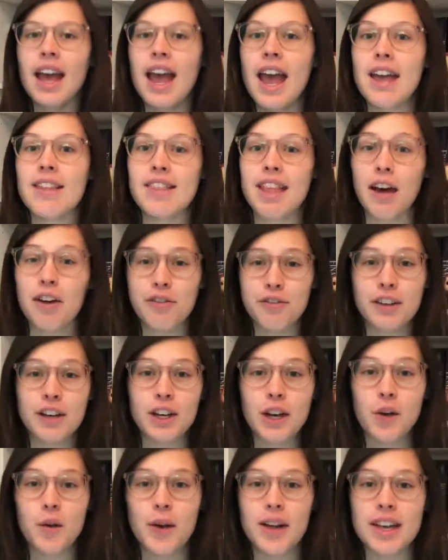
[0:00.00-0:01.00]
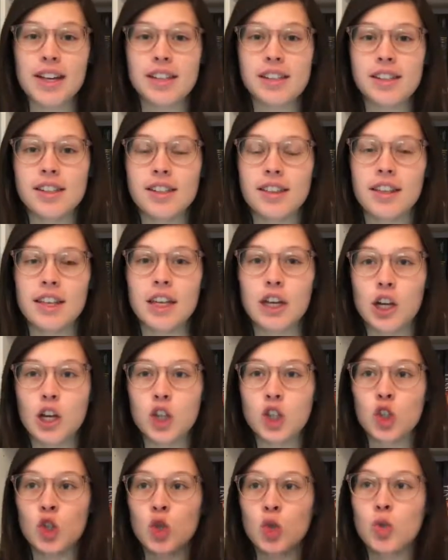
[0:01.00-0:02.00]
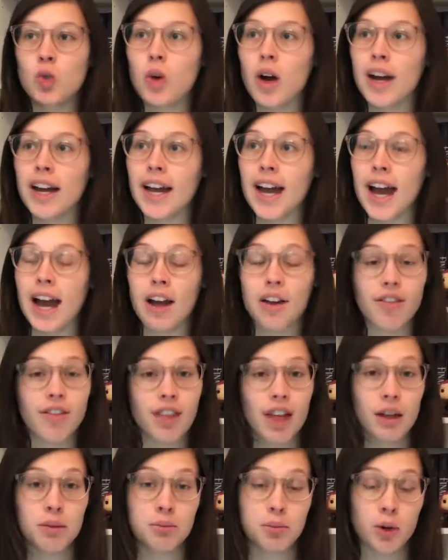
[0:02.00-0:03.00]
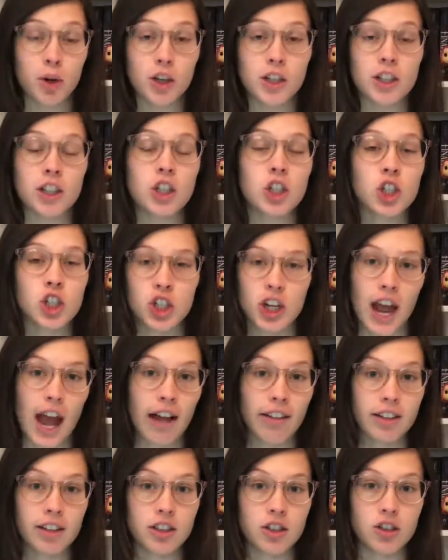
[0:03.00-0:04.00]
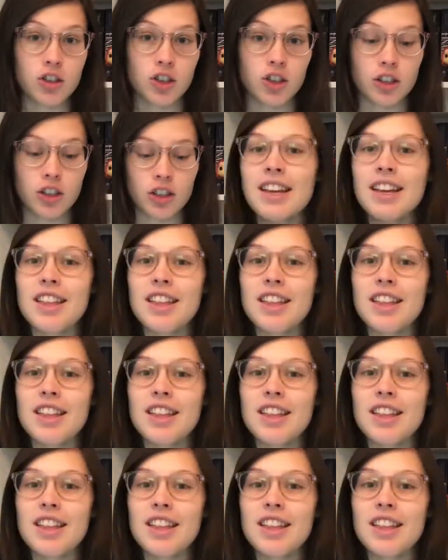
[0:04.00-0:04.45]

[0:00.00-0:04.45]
and that video is the Do I Have That Book challenge.